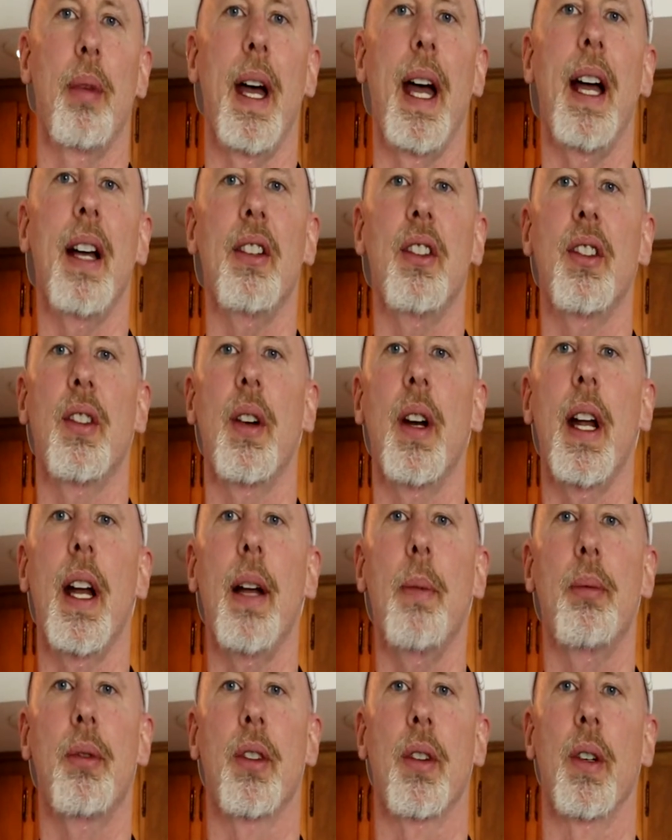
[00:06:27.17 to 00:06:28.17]
back
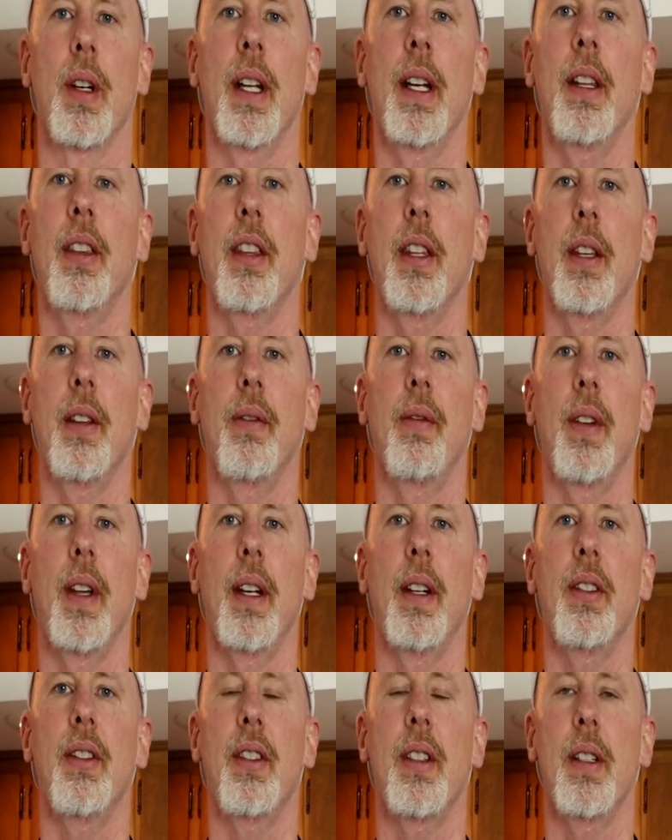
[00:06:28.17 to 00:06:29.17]
straps or anything
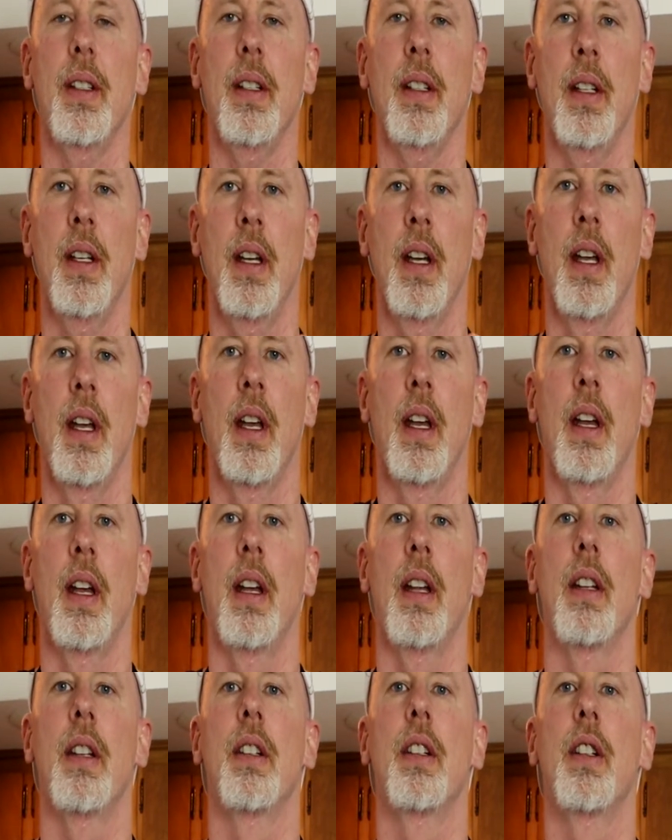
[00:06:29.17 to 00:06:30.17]
venison.
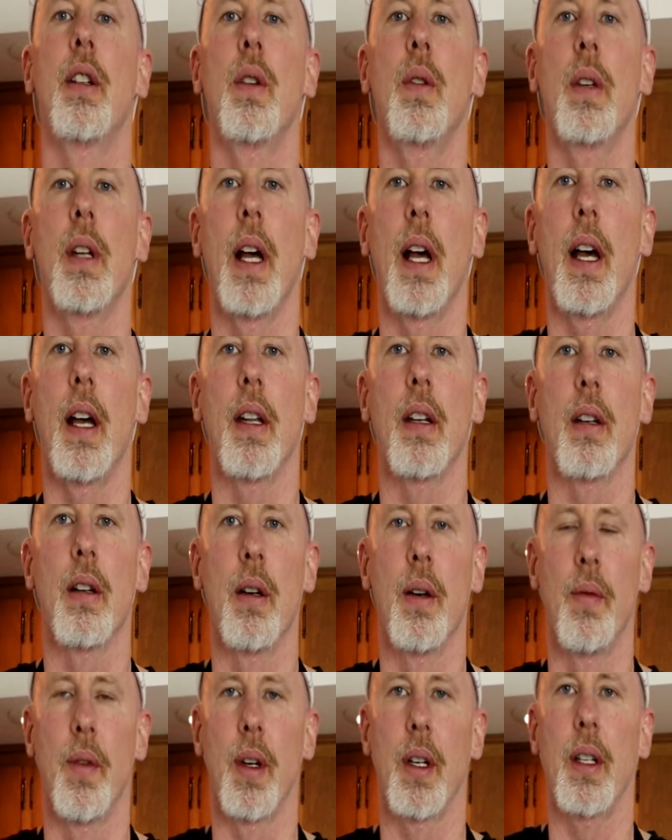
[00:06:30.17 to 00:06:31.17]
Do not
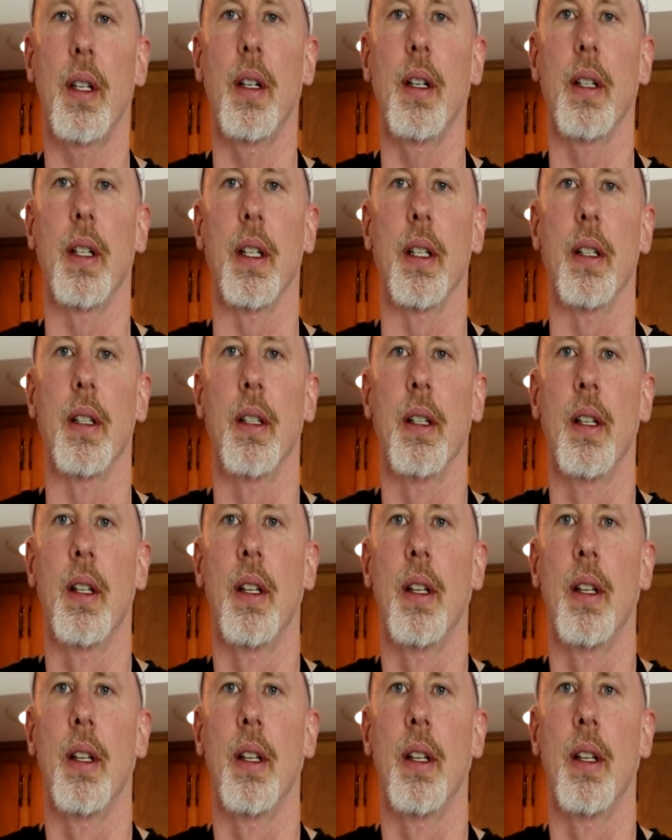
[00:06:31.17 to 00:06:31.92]
overcook it.